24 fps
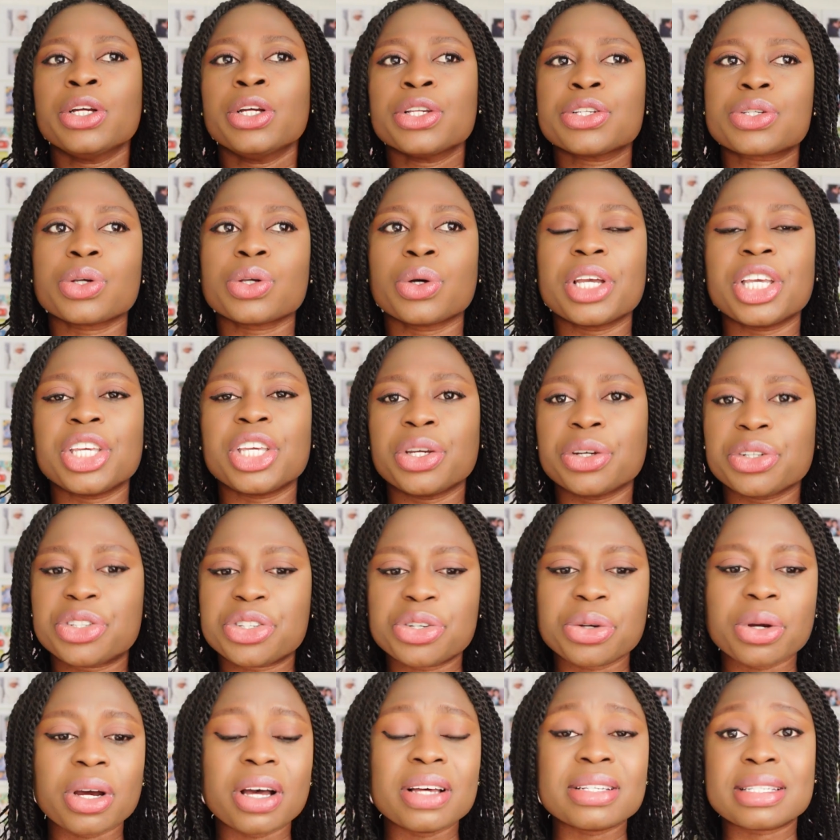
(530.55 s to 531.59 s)
So in your
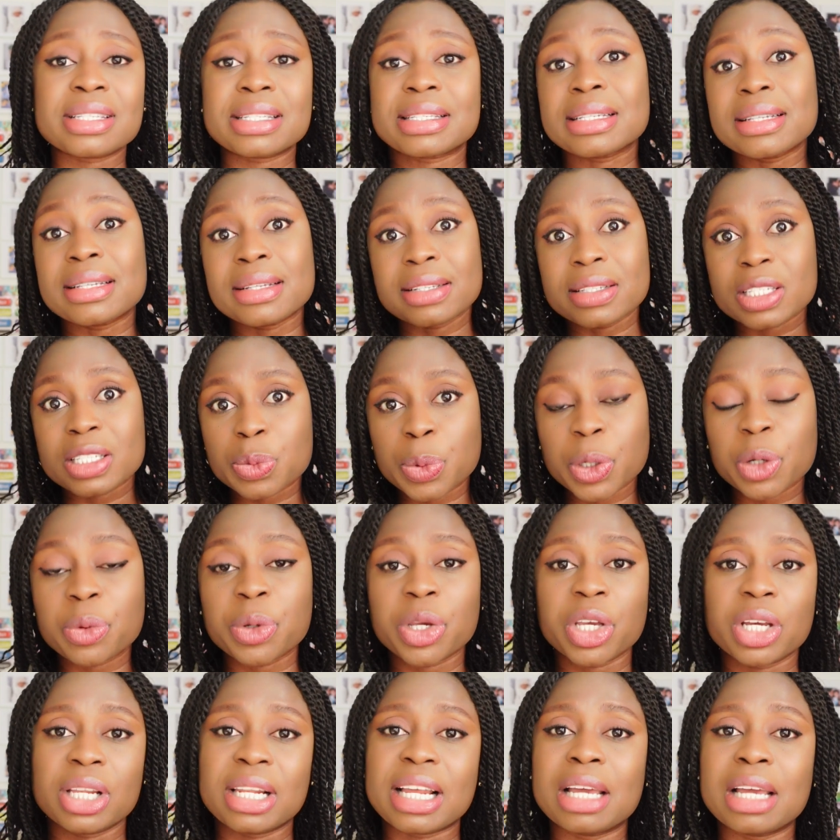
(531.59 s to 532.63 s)
trust, speak
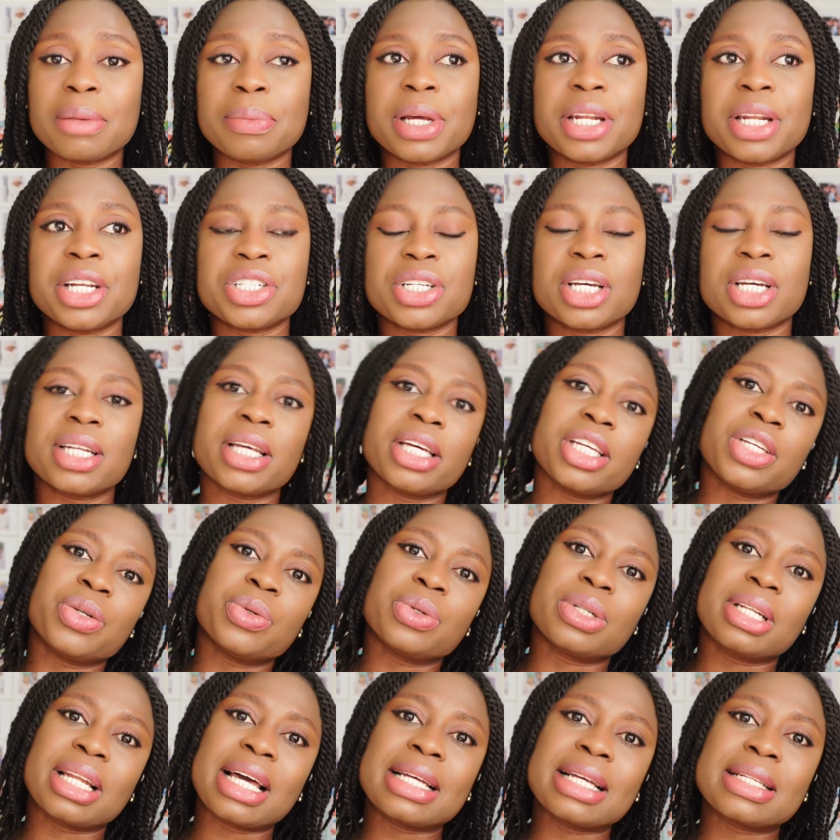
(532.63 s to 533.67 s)
with your line manager that you
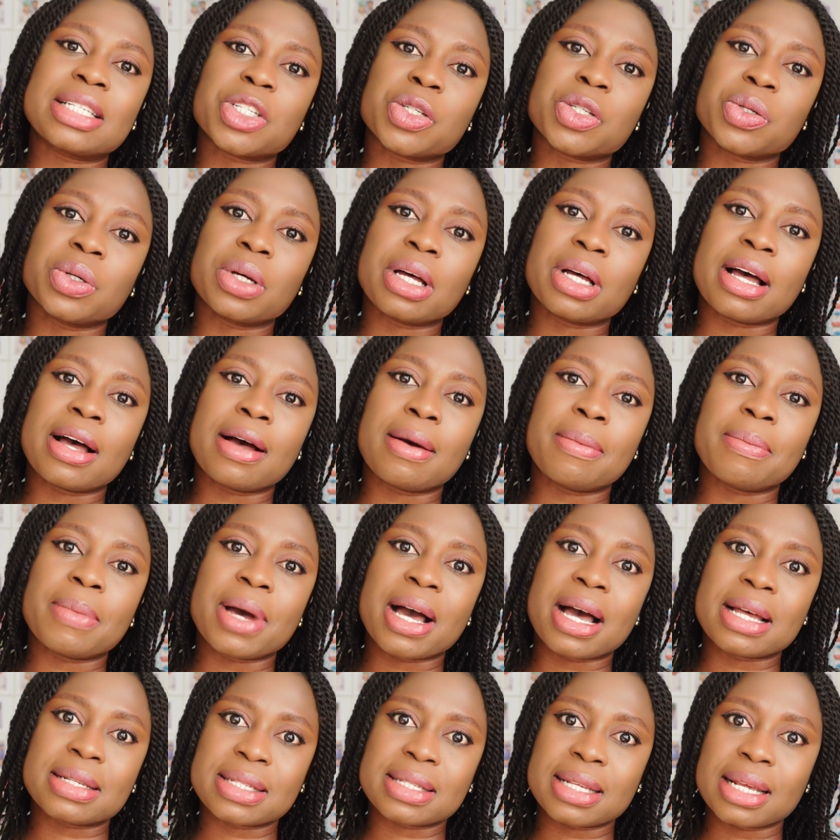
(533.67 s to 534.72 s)
would like to
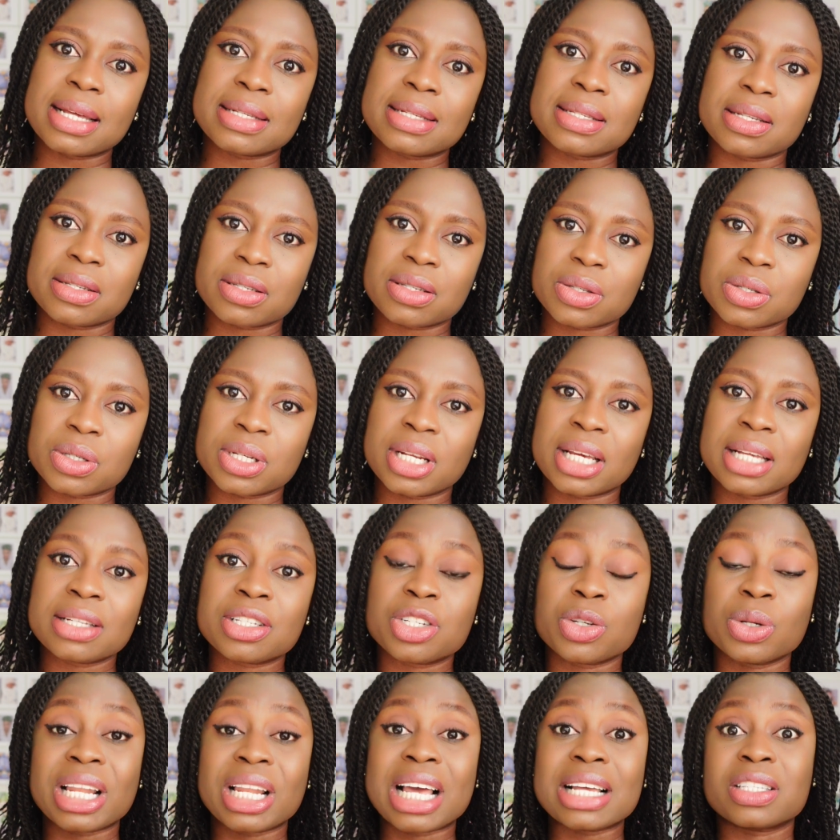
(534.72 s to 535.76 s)
assess a
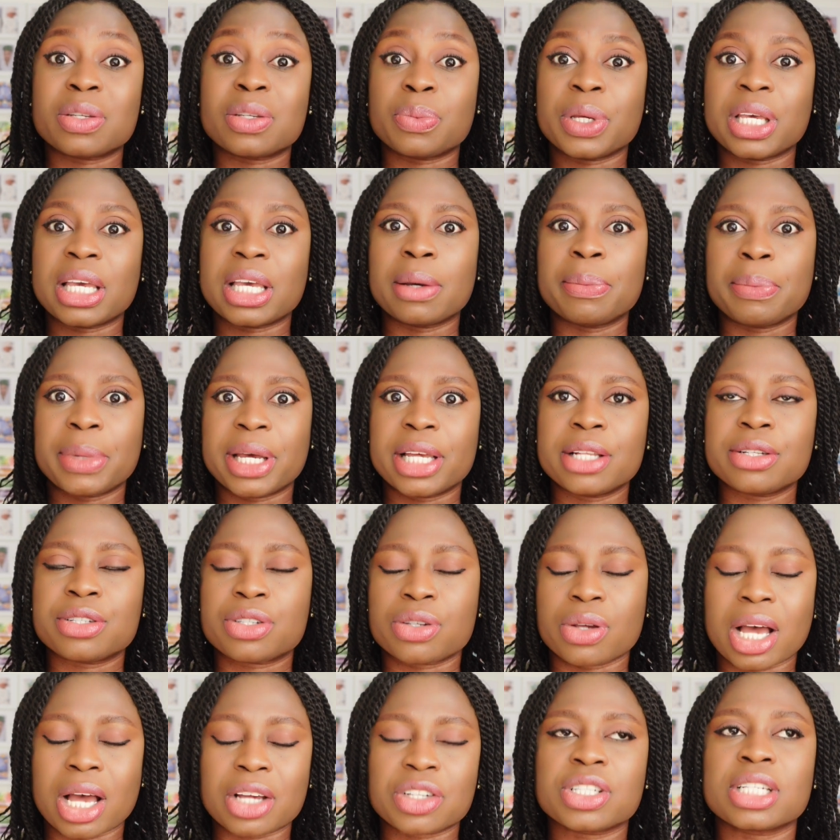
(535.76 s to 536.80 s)
student. You like to be a
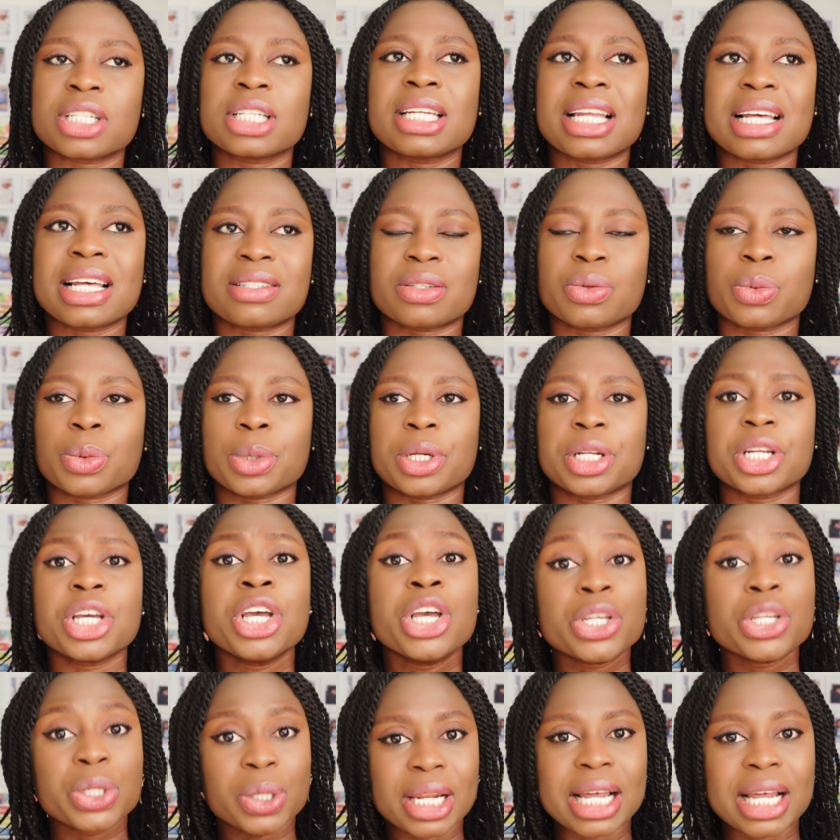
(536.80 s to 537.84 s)
mentor, actually, that's a word.
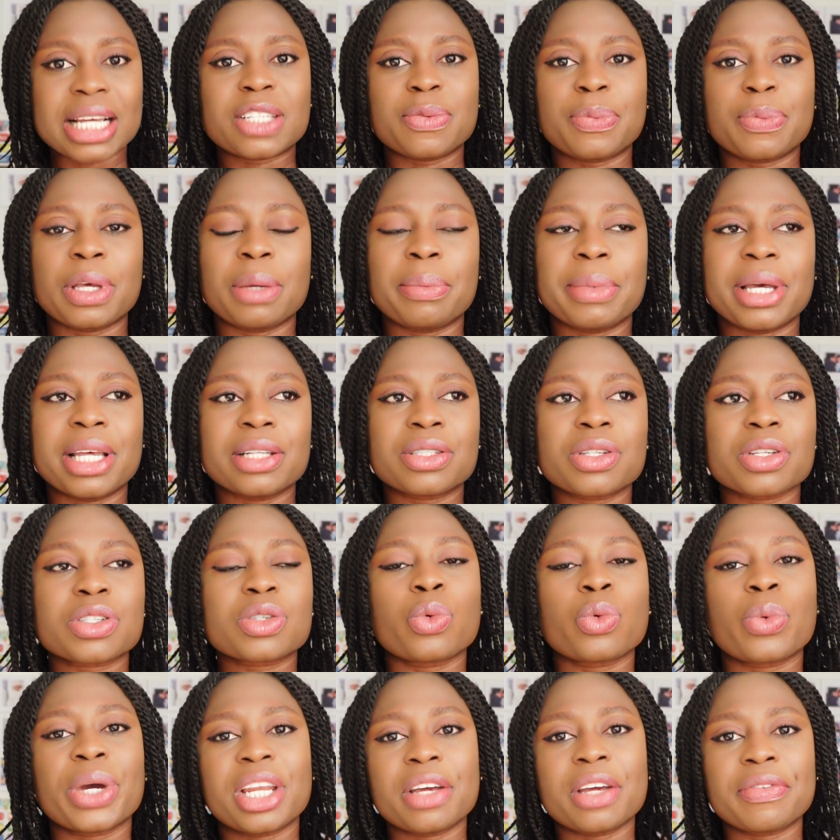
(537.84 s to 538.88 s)
You like to be a mentor.
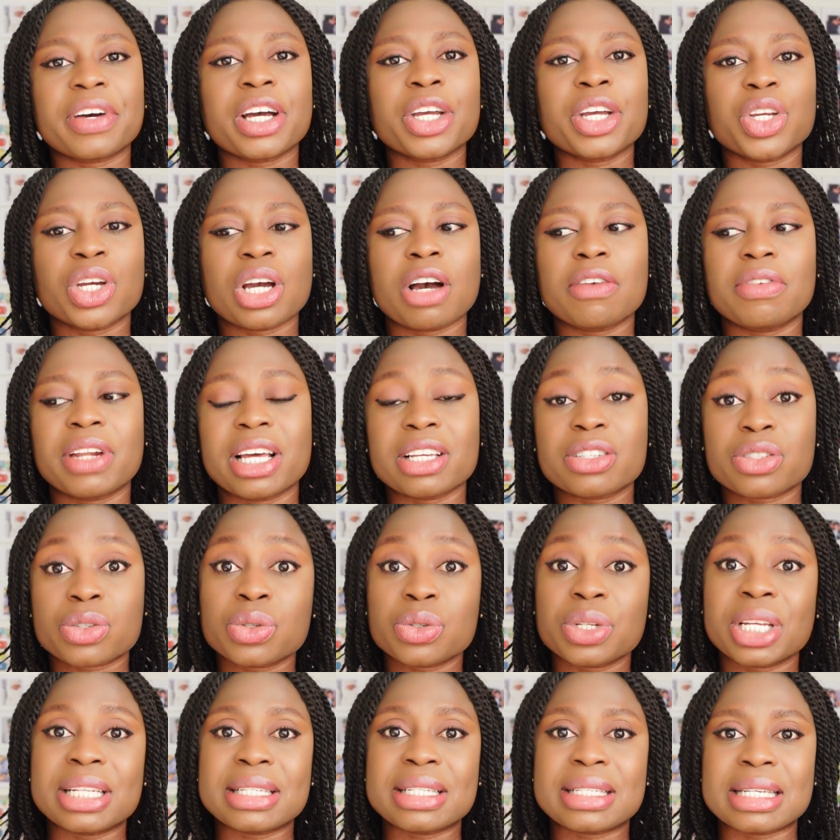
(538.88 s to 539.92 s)
So whenever you have like
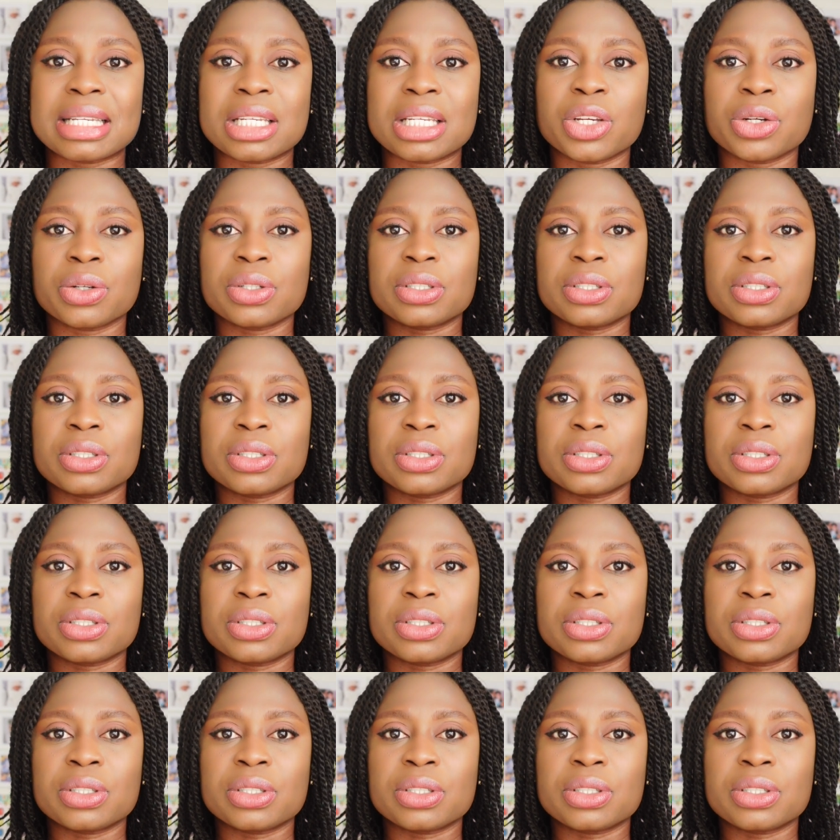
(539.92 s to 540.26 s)
students in your